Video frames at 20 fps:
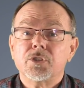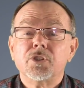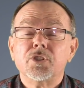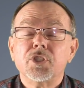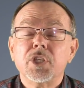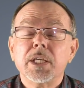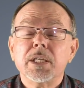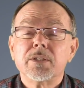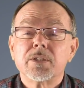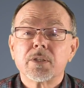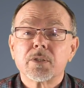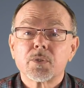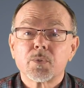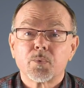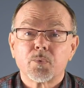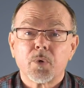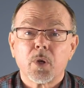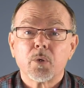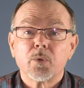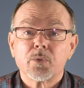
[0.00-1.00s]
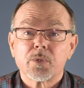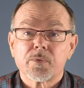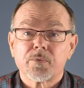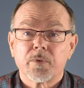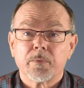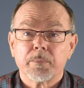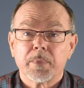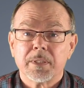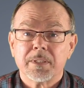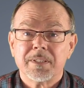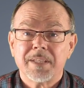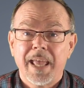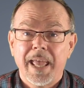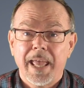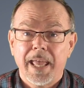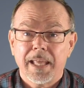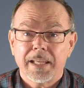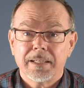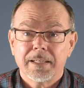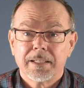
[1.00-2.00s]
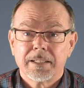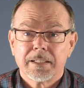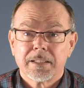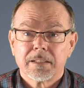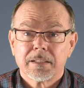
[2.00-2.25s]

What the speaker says: Jesus rose from the dead.